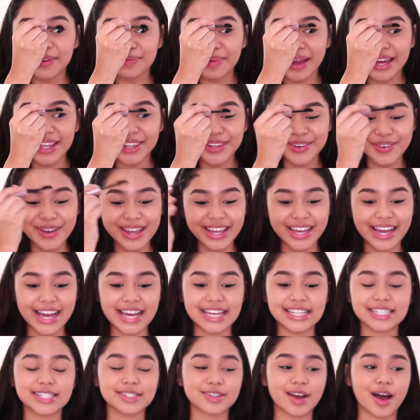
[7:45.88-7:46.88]
And by the way
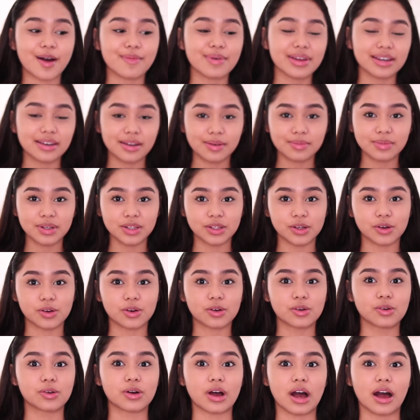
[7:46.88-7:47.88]
guys, comment down
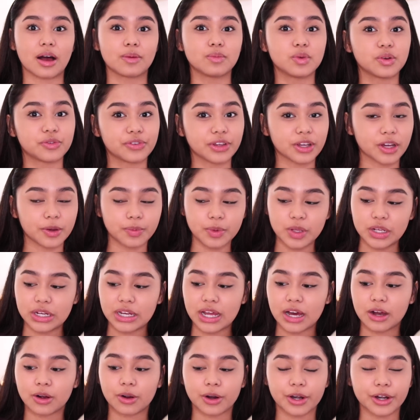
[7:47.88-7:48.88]
below kung kaka-moving up
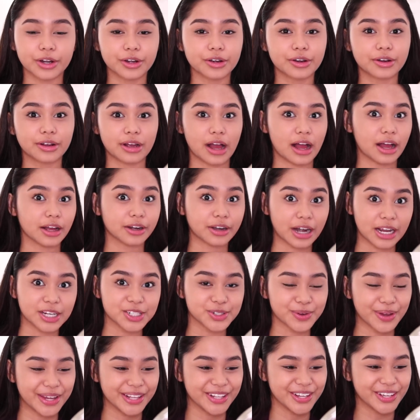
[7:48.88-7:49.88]
nyo lang or
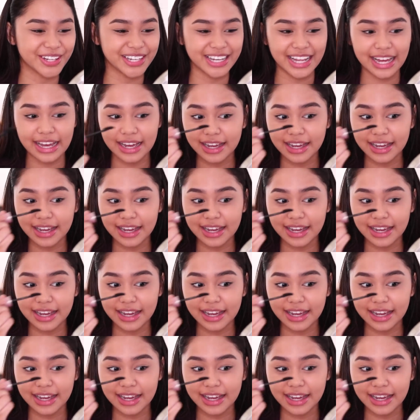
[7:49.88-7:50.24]
kaka-graduate nyo